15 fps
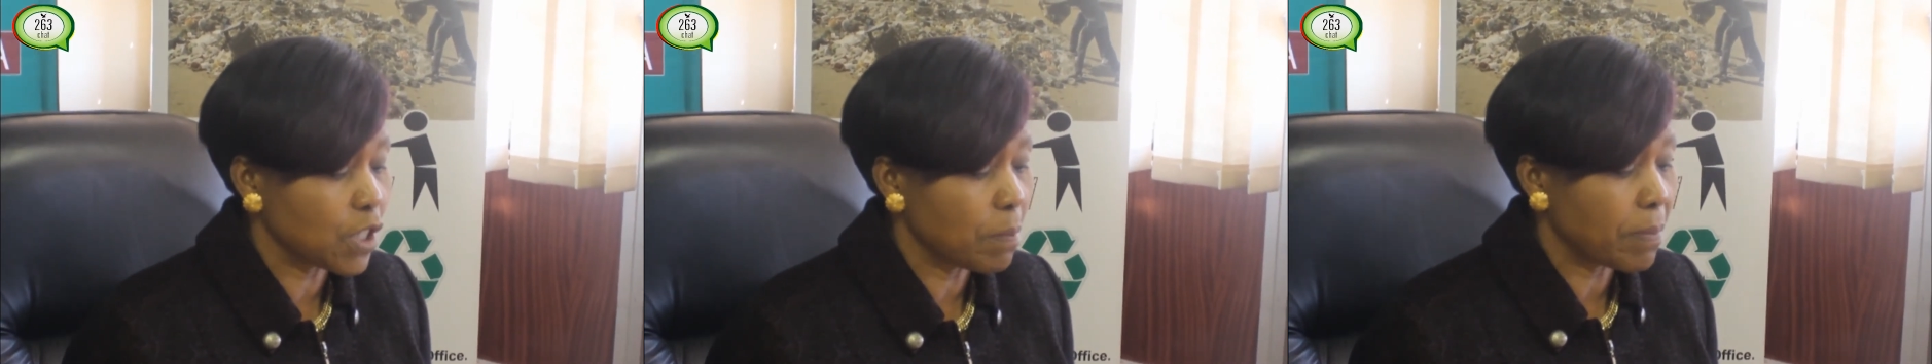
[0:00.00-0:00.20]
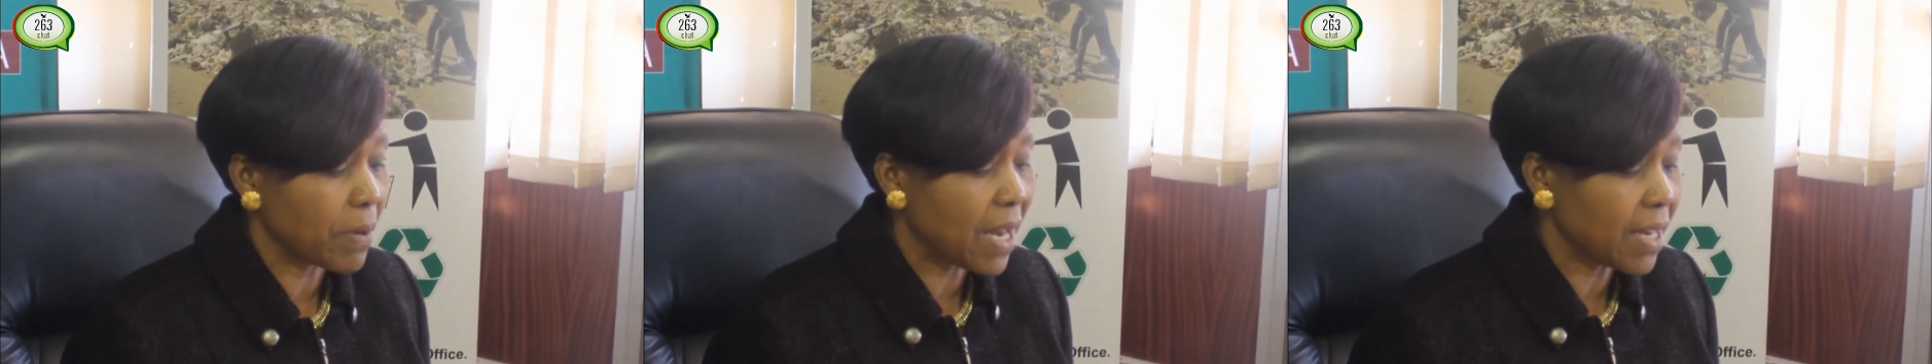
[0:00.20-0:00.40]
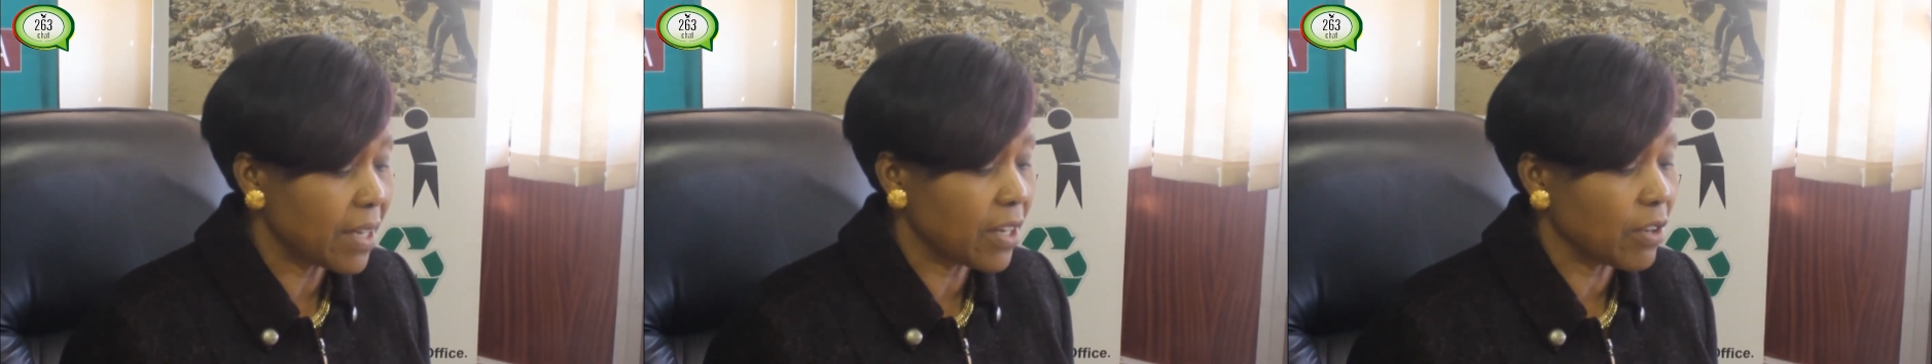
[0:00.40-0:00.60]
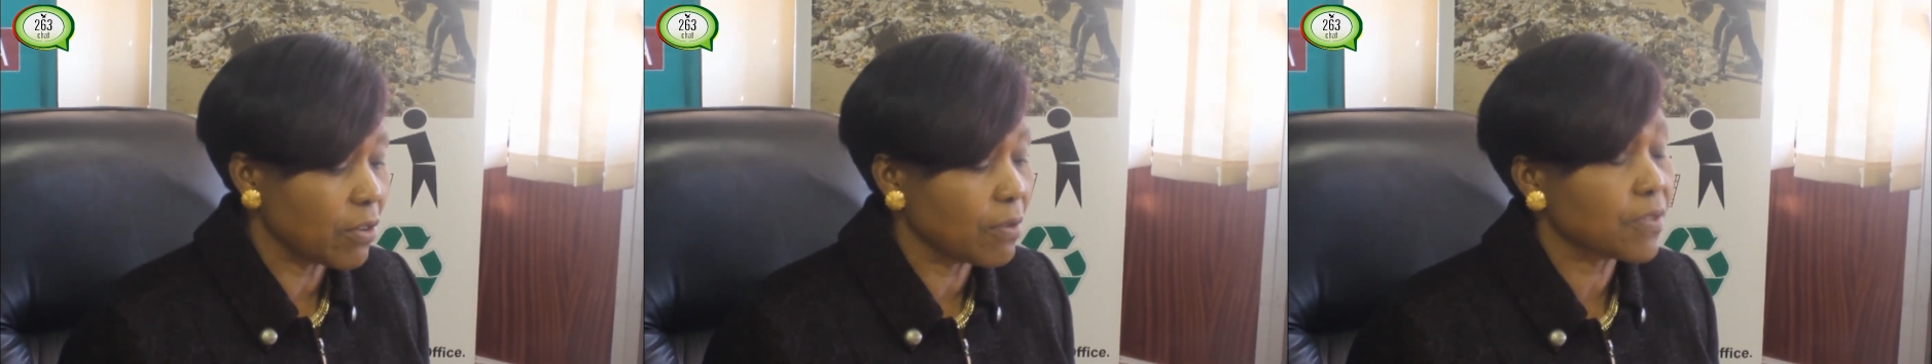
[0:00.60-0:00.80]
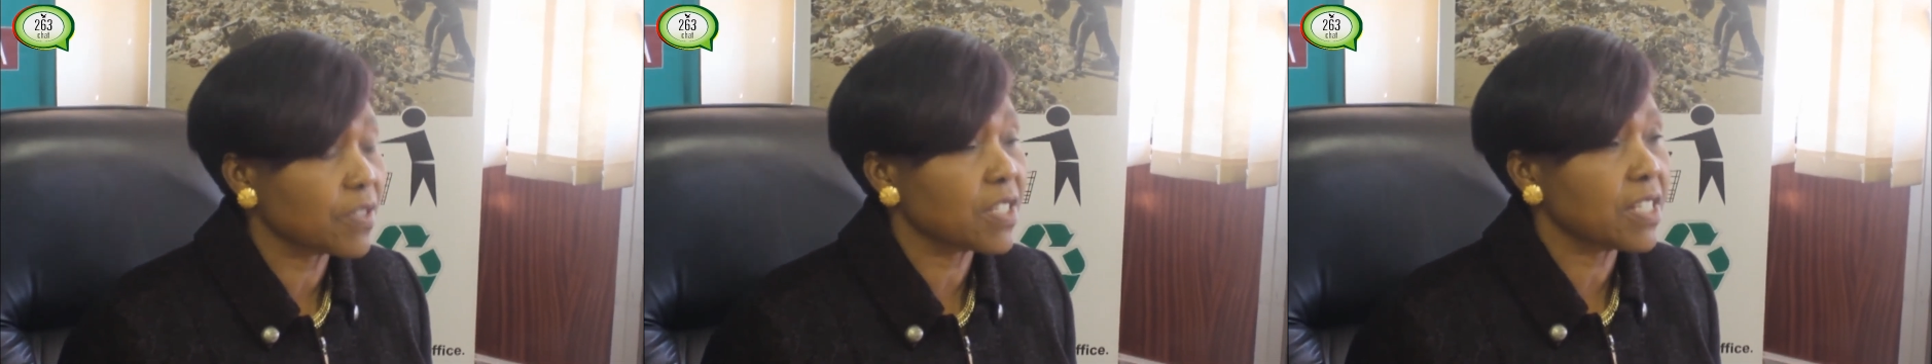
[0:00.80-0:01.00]
the
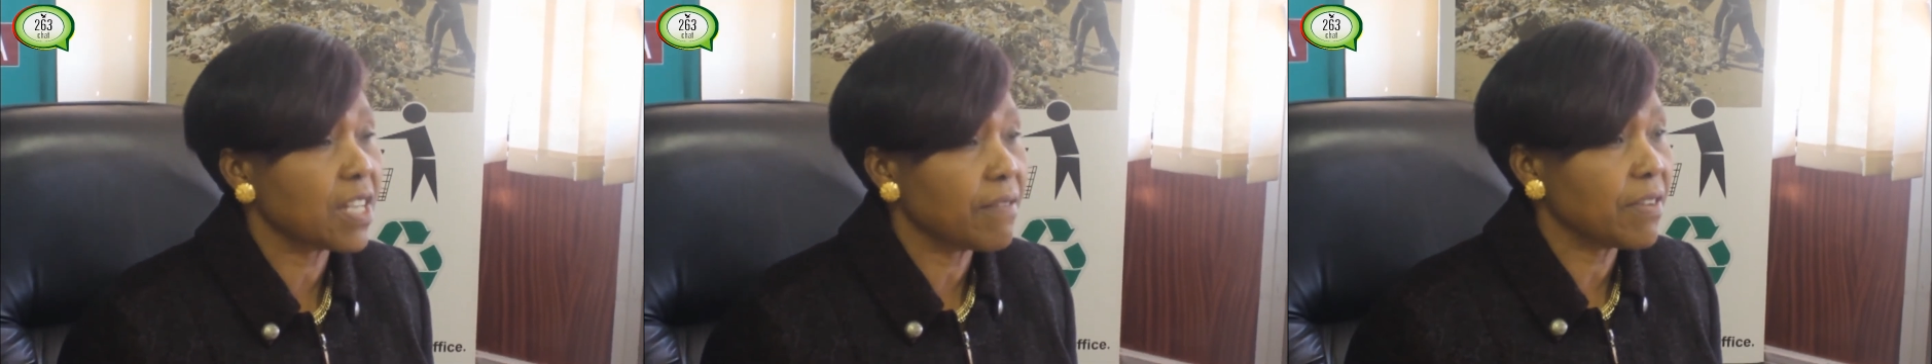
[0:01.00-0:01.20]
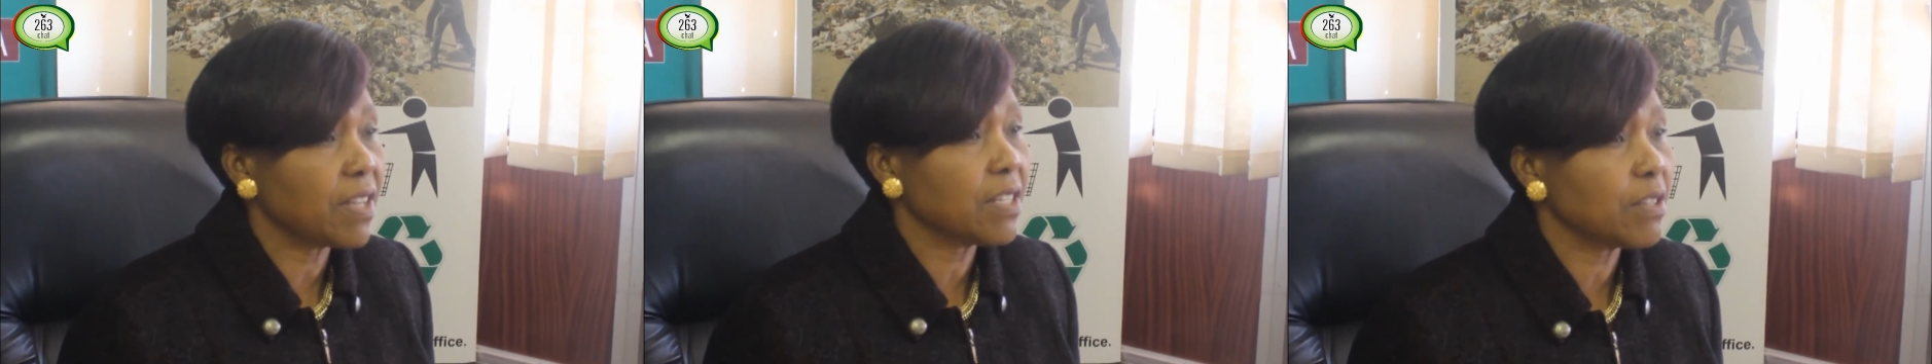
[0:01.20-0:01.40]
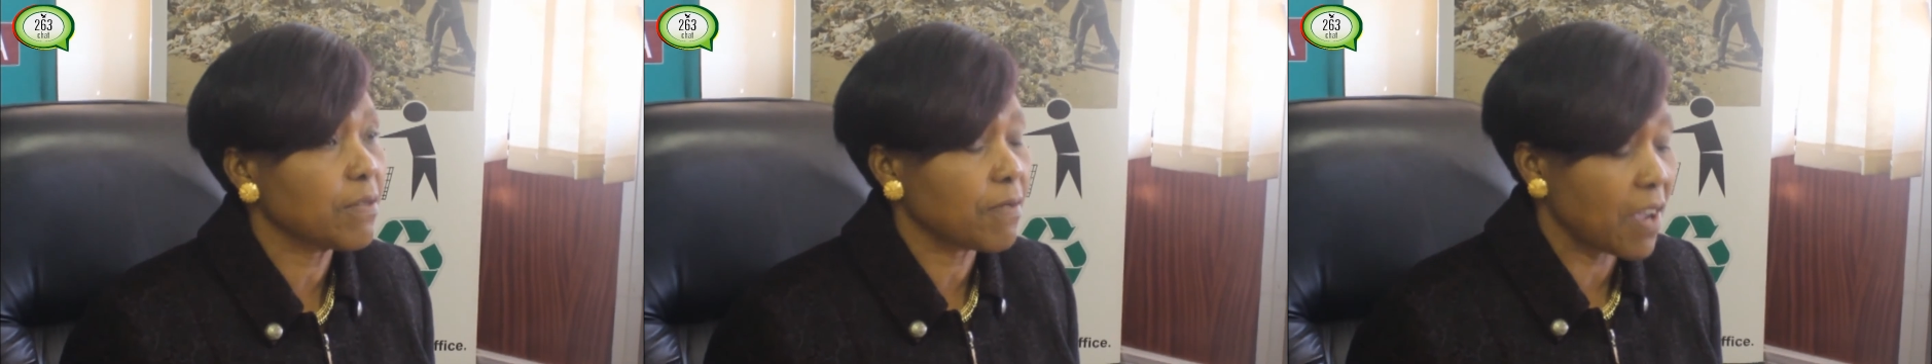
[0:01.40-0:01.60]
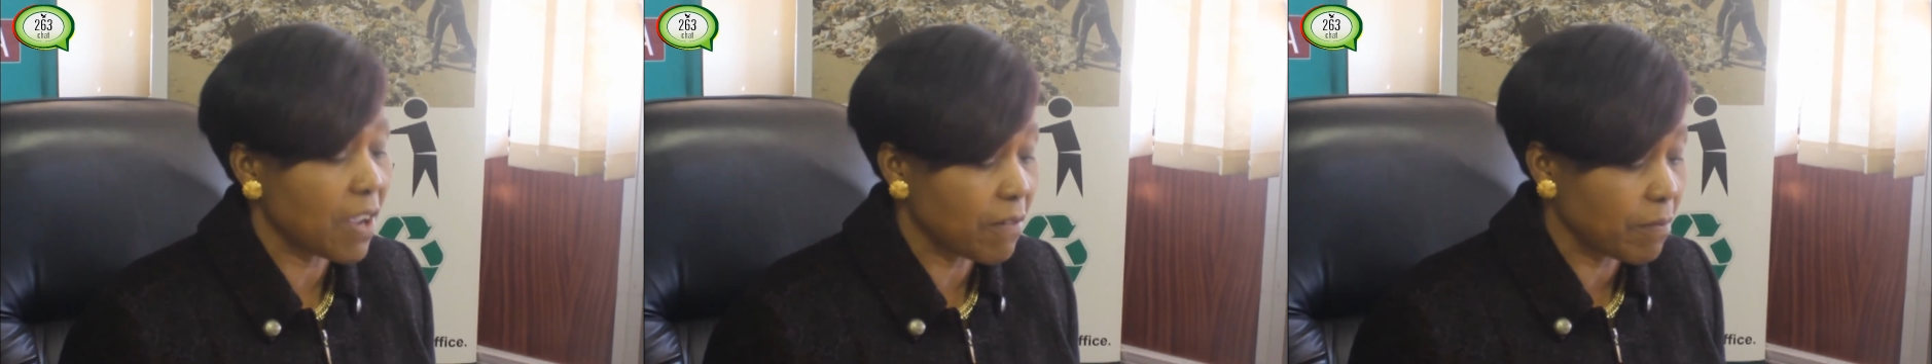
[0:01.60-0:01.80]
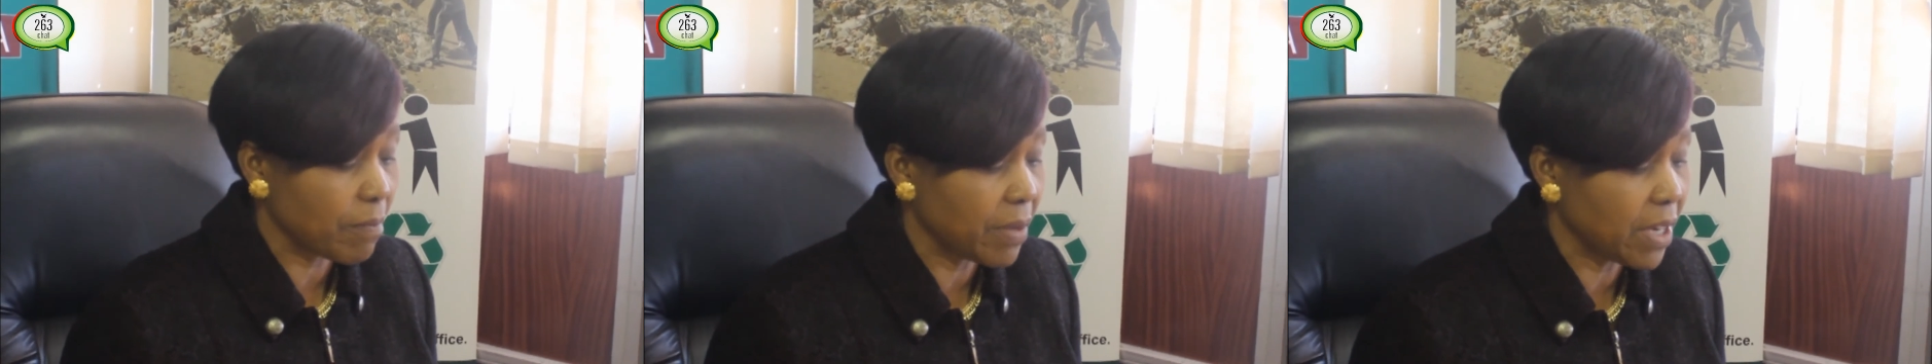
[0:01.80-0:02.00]
planting of 75